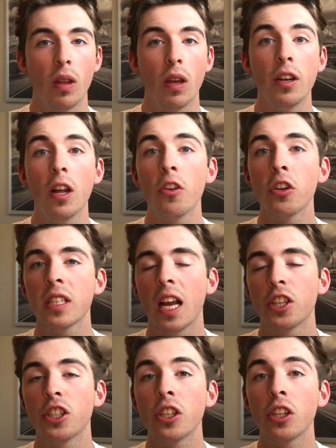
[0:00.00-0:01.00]
Another is
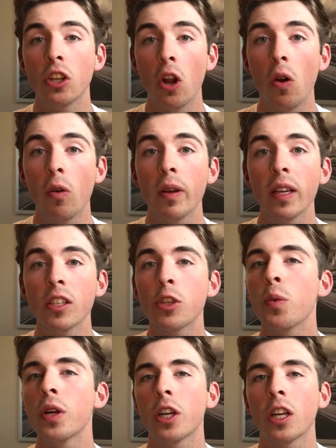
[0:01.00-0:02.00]
actually going to
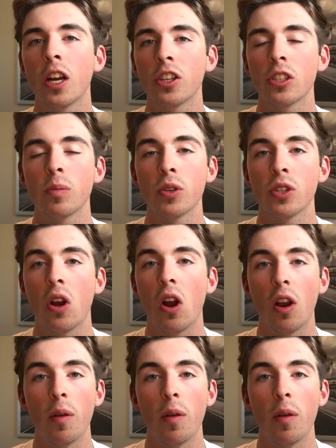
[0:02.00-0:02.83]
where your customers are.